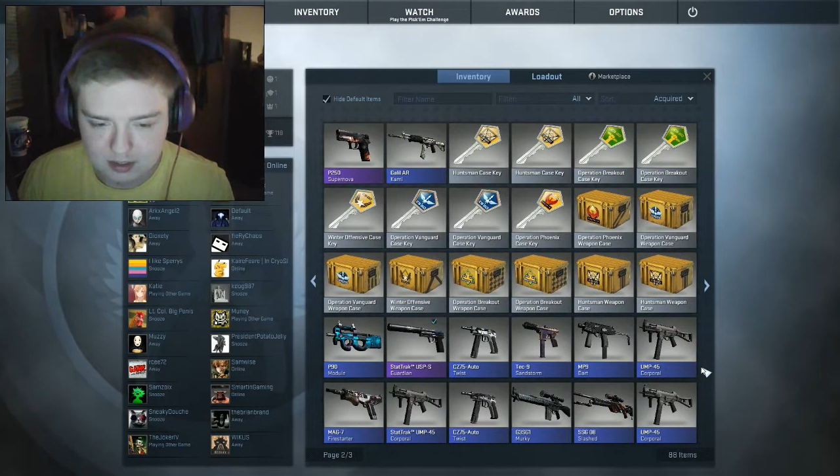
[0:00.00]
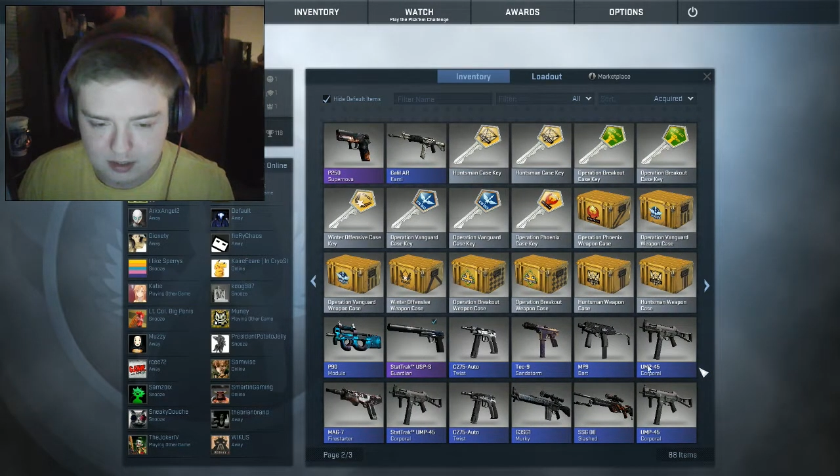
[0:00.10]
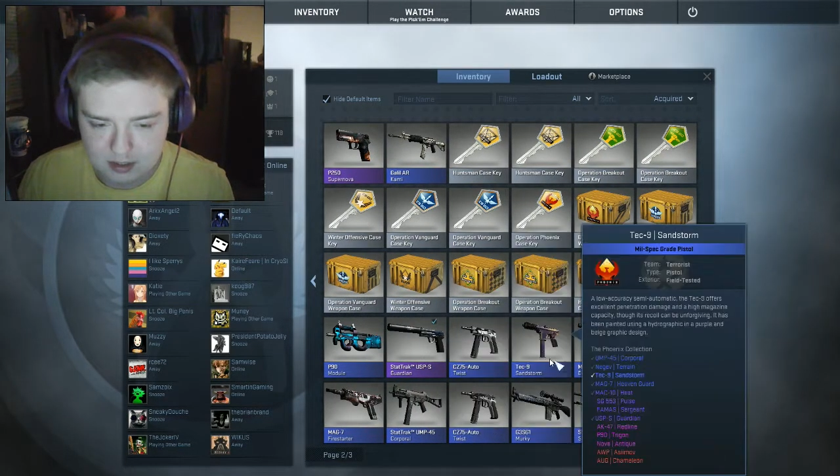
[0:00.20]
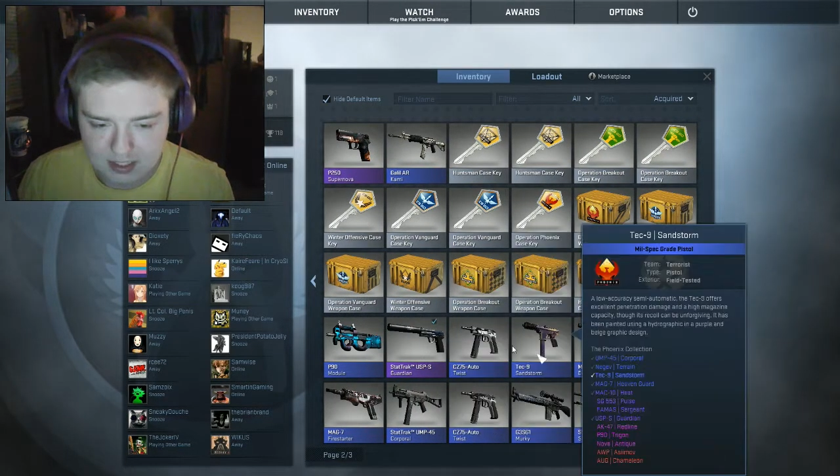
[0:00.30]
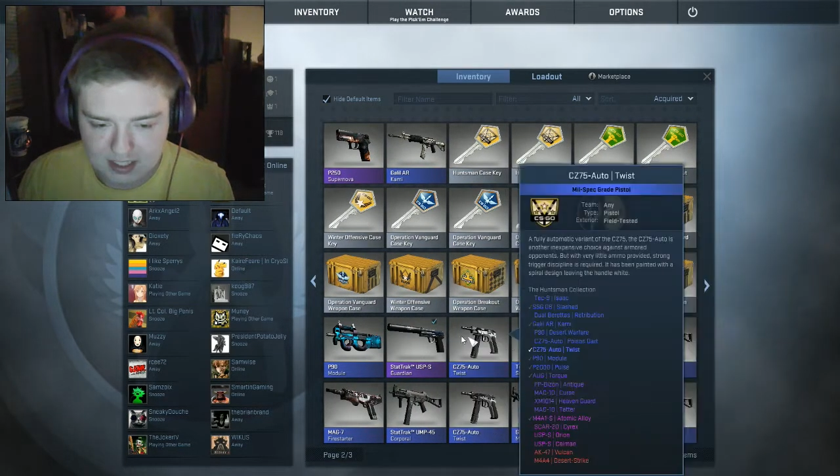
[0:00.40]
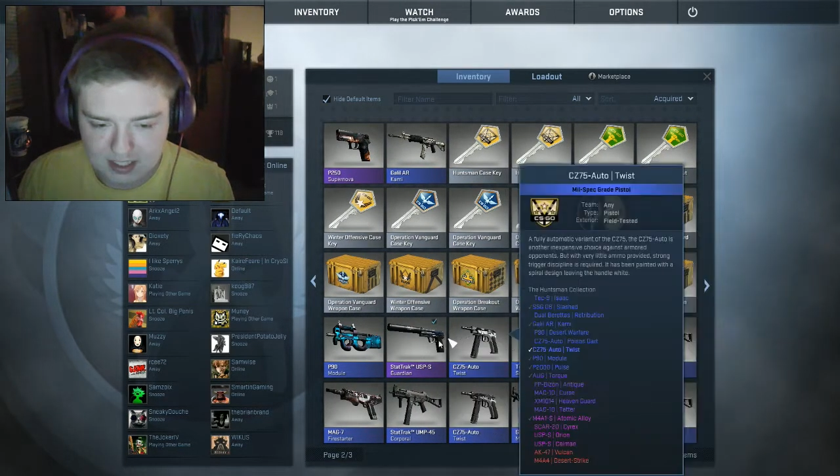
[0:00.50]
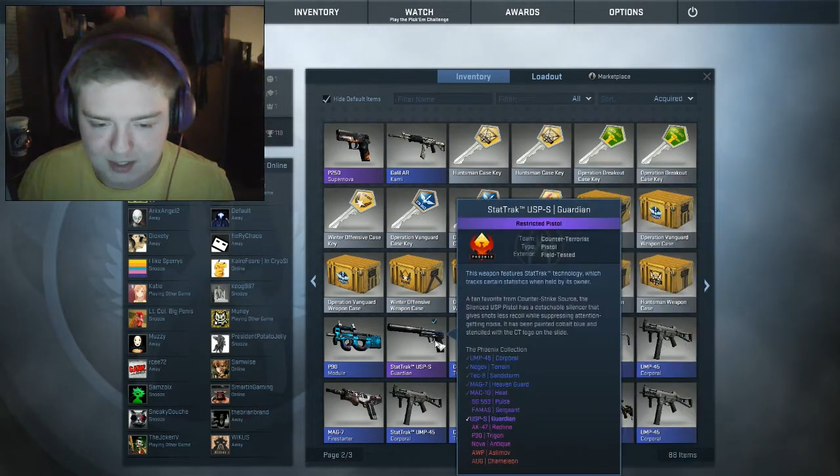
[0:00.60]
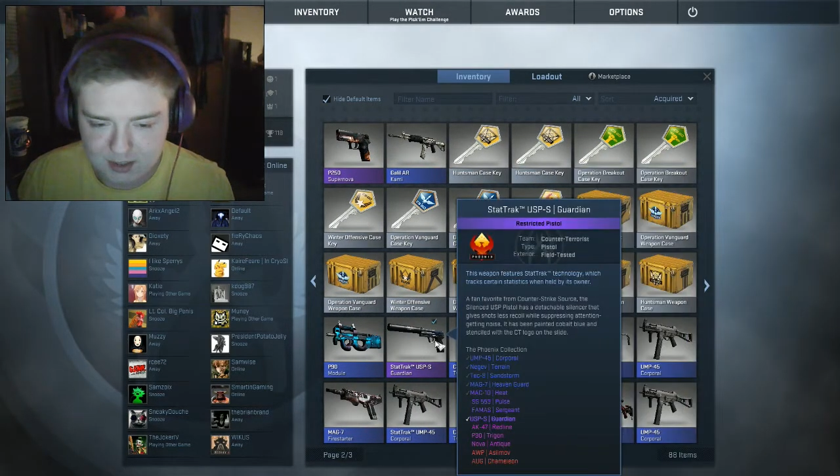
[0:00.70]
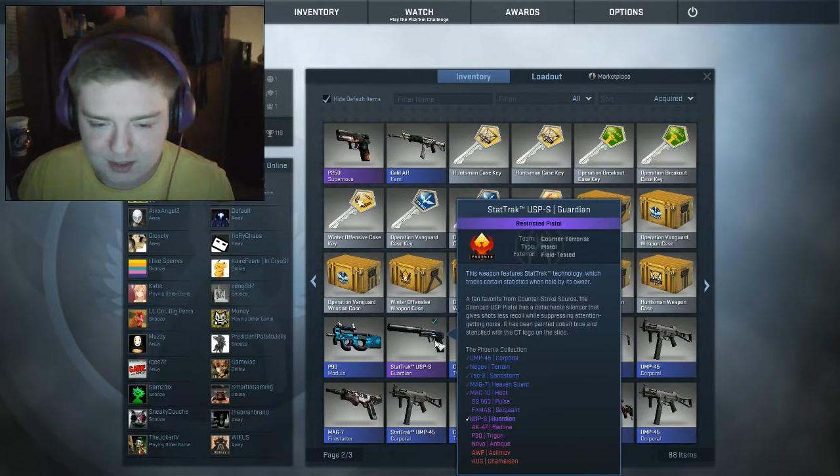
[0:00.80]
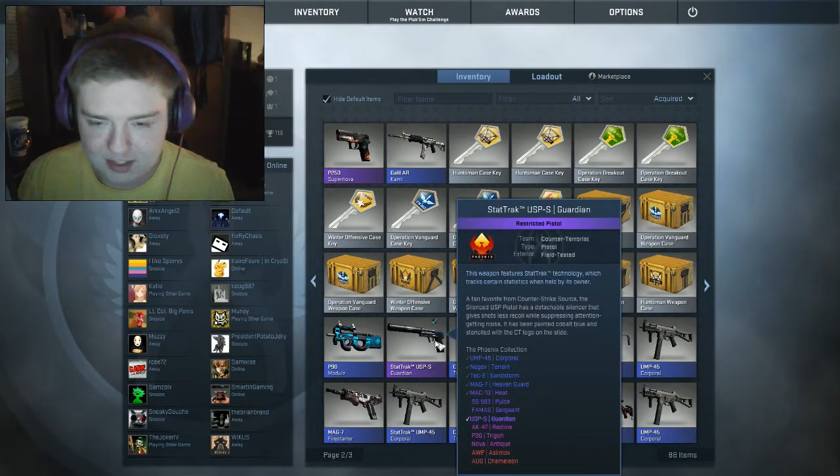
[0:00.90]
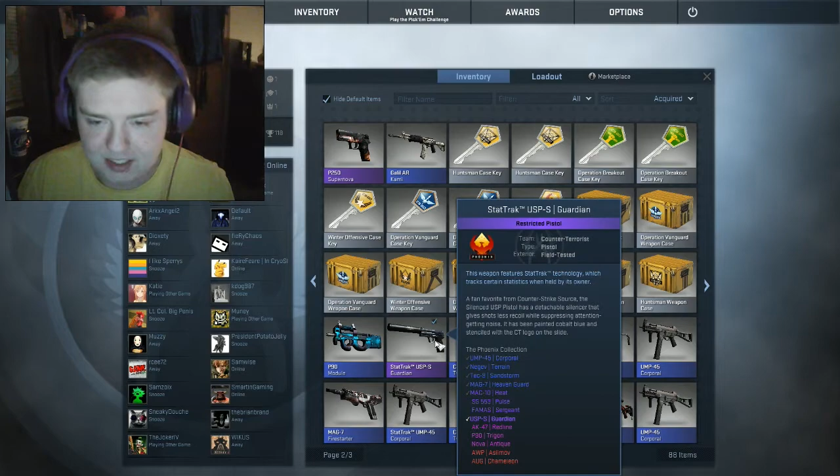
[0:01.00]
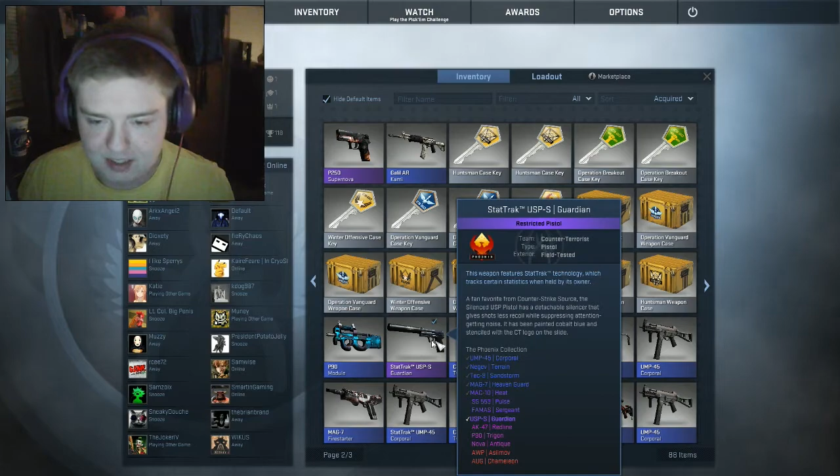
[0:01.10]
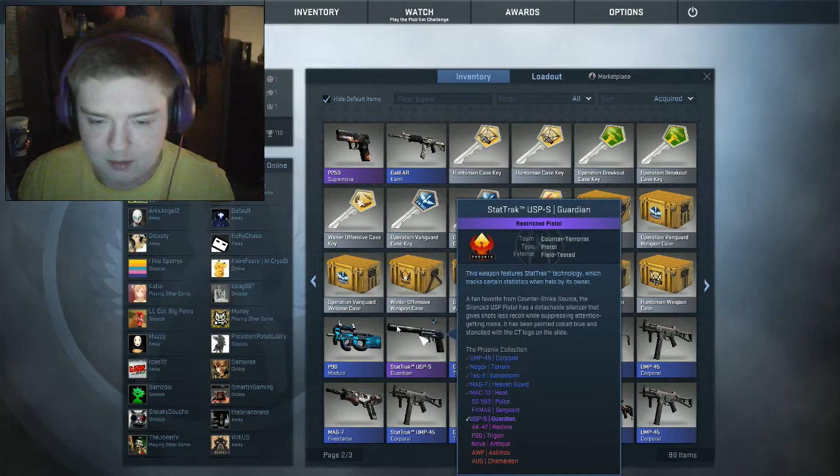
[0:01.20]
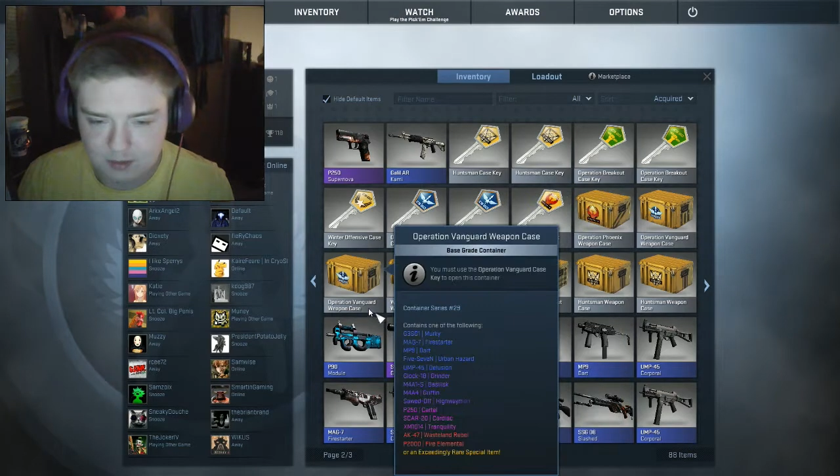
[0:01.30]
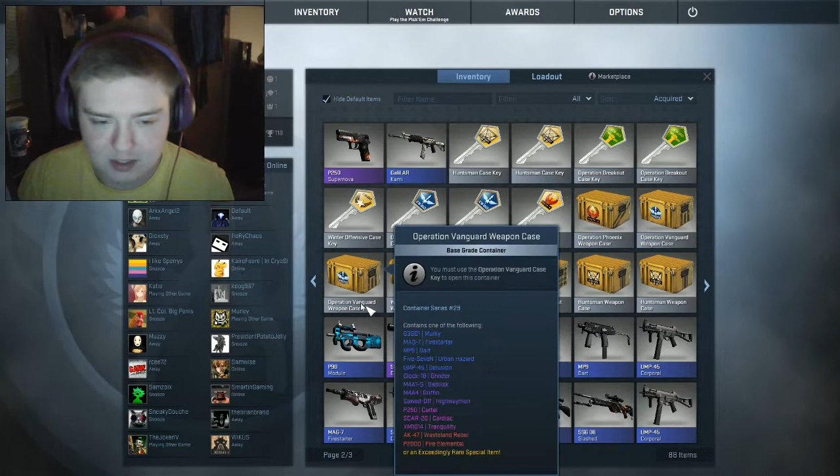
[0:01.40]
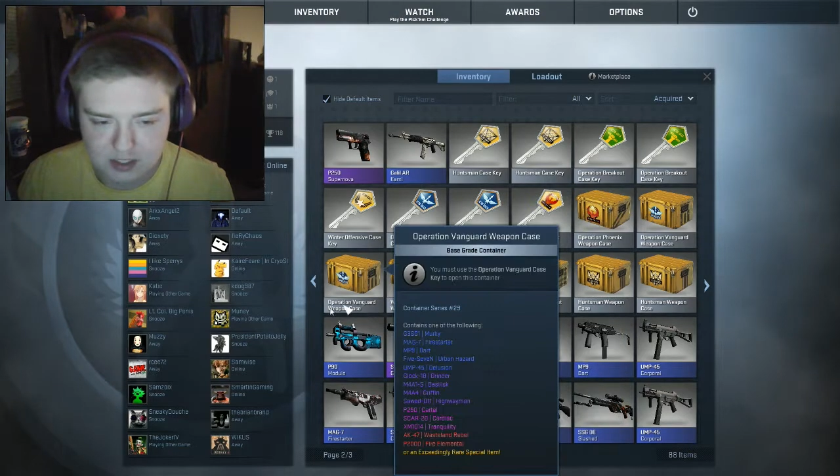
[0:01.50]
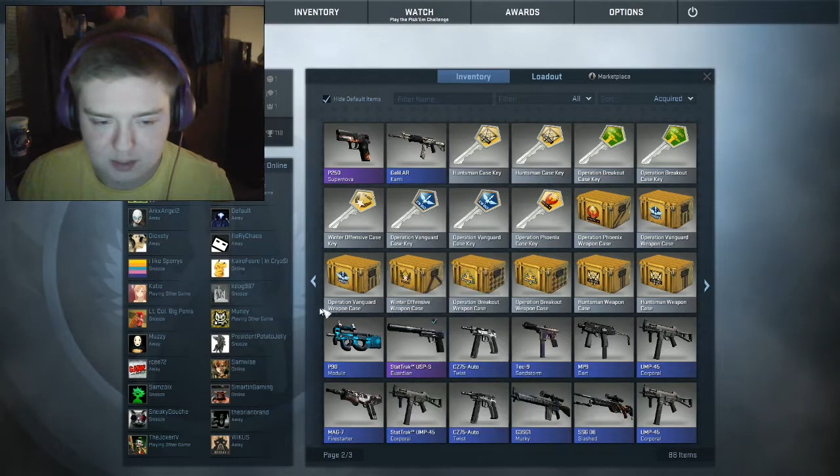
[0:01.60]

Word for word: Yeah, I do. It's right there. What is this